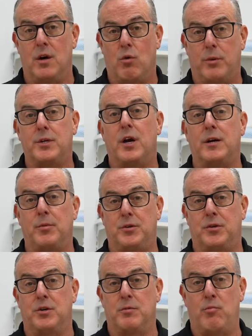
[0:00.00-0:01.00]
where we talk about the
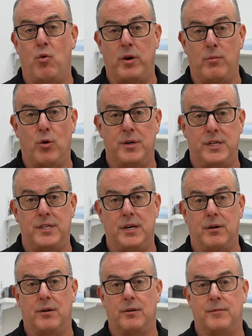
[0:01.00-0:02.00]
triple point in more detail.